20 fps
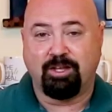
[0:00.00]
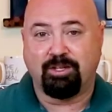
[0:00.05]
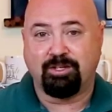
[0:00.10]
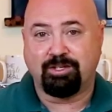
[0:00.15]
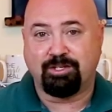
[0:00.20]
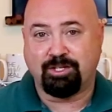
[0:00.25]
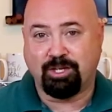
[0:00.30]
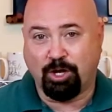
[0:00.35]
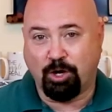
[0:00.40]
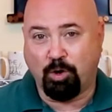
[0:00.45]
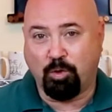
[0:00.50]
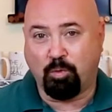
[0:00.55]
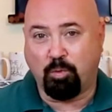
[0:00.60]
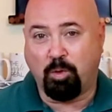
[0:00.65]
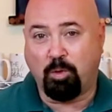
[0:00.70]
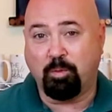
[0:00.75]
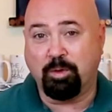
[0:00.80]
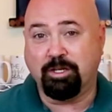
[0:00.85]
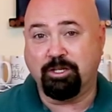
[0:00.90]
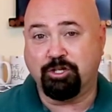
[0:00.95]
So
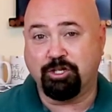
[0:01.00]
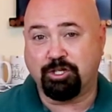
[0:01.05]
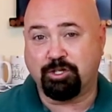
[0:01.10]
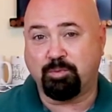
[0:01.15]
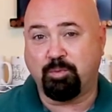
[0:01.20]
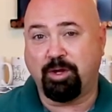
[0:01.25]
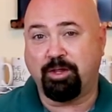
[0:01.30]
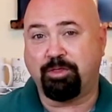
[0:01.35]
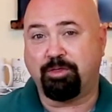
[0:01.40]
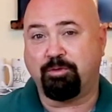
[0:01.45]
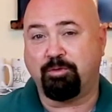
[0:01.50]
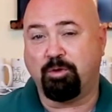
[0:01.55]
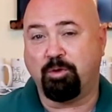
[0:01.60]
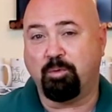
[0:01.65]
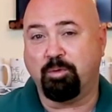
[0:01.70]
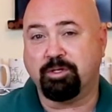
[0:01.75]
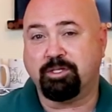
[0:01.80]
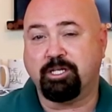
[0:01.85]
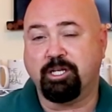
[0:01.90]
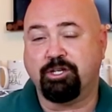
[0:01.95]
what we just went through
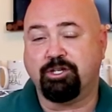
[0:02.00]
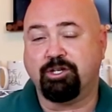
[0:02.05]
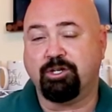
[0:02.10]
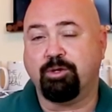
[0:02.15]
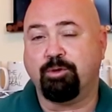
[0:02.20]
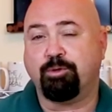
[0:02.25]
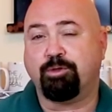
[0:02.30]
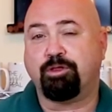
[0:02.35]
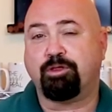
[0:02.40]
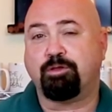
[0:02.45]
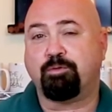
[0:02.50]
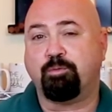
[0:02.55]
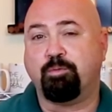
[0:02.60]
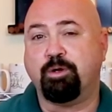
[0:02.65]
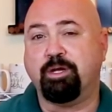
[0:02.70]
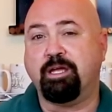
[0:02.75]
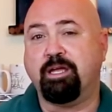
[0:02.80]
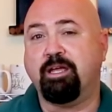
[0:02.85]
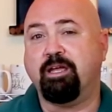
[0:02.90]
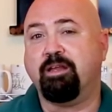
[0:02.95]
was teaching you
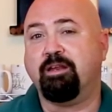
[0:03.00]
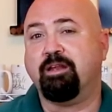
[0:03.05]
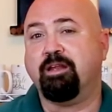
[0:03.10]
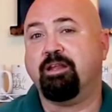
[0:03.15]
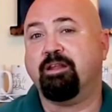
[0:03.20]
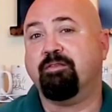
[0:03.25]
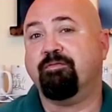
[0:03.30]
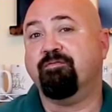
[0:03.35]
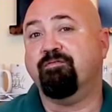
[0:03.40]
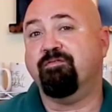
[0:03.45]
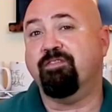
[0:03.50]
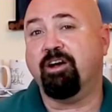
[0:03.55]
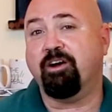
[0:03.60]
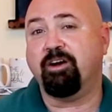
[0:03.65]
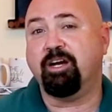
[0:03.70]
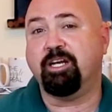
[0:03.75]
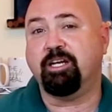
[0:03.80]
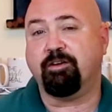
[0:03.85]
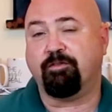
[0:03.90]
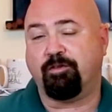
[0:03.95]
3
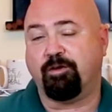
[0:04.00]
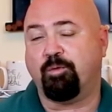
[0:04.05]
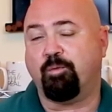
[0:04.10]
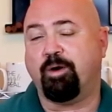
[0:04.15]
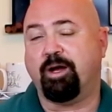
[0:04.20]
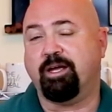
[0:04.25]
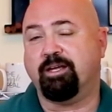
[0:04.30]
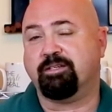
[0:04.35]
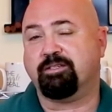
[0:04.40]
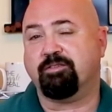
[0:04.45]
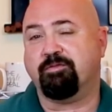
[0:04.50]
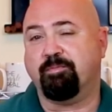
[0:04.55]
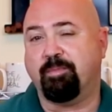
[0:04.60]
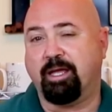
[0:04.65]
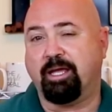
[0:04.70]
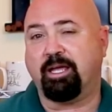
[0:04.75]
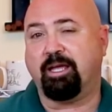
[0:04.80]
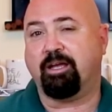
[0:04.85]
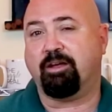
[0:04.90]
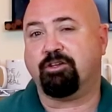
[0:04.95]
very different ways of
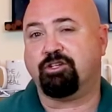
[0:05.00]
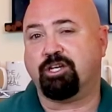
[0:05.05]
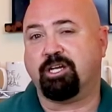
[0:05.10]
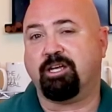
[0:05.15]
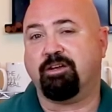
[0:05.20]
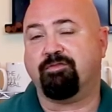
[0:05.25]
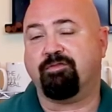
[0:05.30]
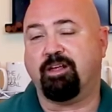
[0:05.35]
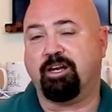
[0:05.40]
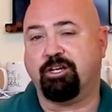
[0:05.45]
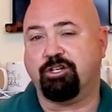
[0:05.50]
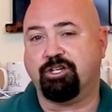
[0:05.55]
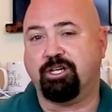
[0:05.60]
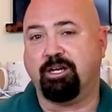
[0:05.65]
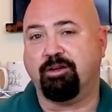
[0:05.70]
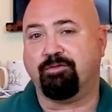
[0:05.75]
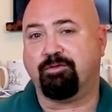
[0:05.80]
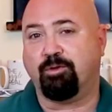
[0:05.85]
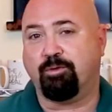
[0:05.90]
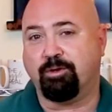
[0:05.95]
making chicken
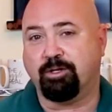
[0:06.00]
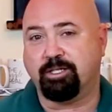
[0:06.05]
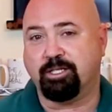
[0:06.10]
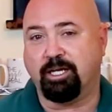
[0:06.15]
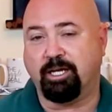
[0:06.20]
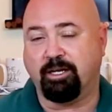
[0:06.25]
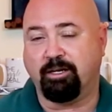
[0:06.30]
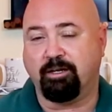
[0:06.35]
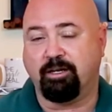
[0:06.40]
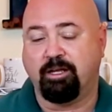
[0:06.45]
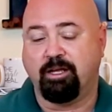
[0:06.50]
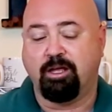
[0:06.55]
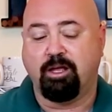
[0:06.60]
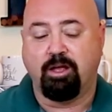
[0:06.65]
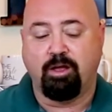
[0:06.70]
fettuccine Florentine.